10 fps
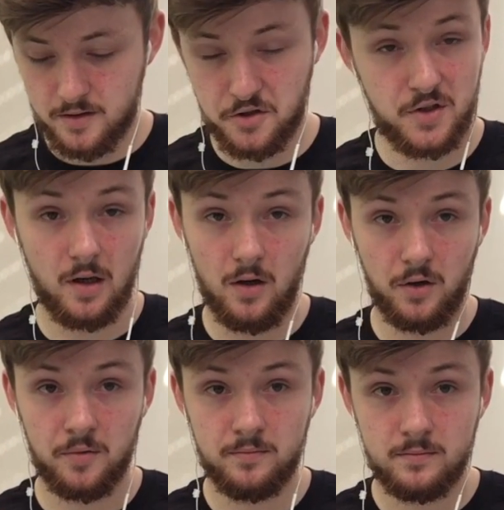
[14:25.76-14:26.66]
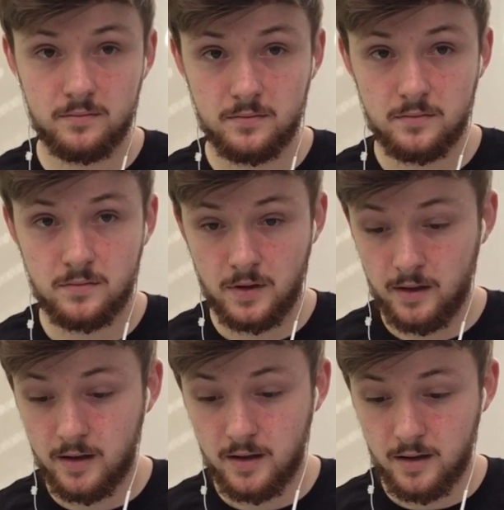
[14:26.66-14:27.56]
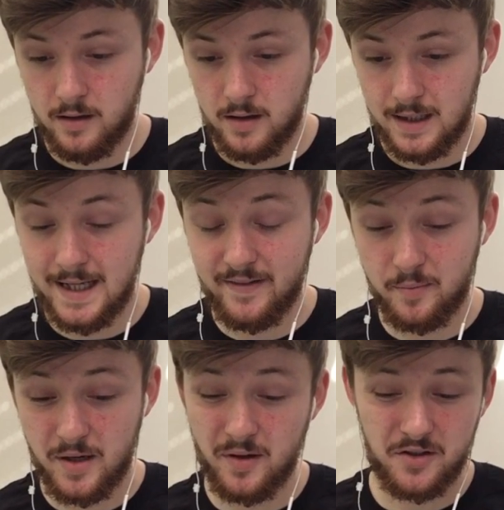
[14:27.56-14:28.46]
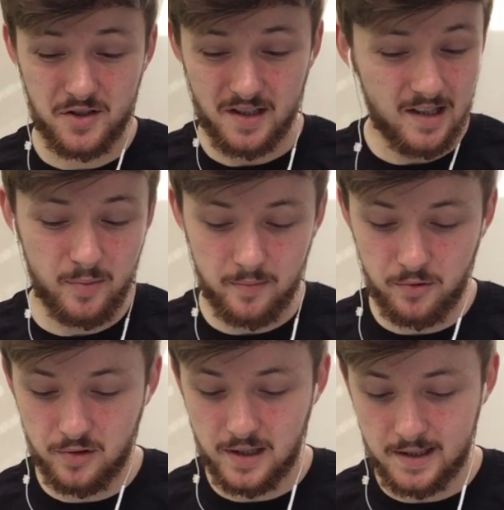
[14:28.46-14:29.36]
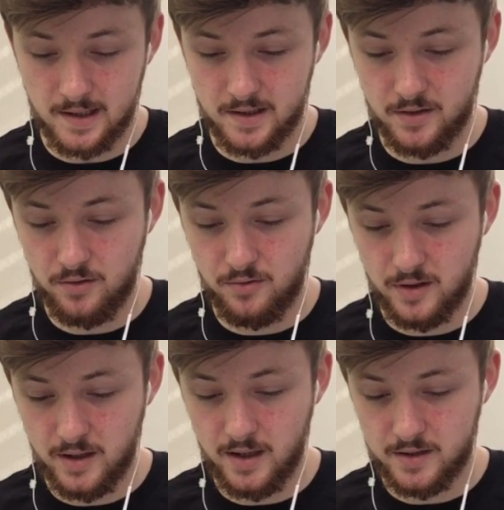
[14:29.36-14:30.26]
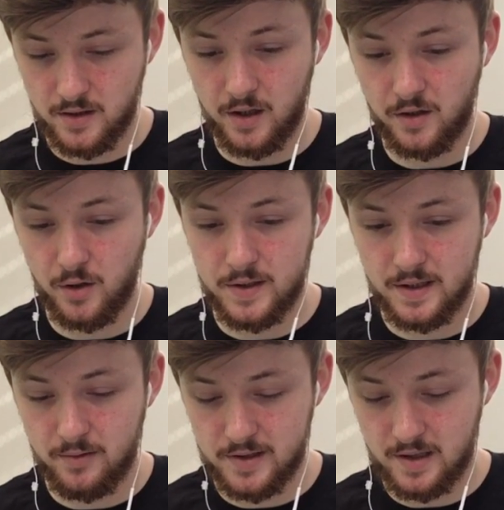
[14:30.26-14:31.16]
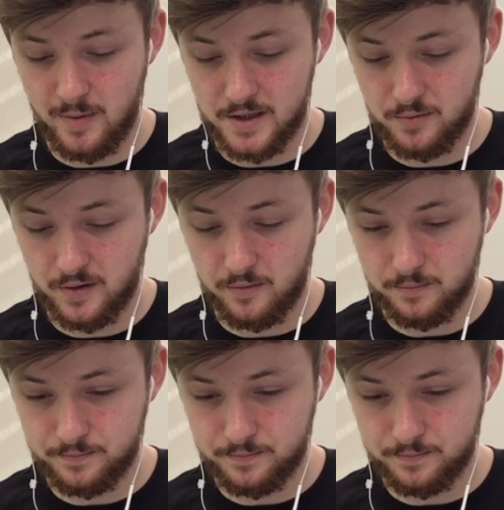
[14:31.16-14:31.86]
just a log, leaving me with just a little bit more elixir to kind of go into the rest of the match with.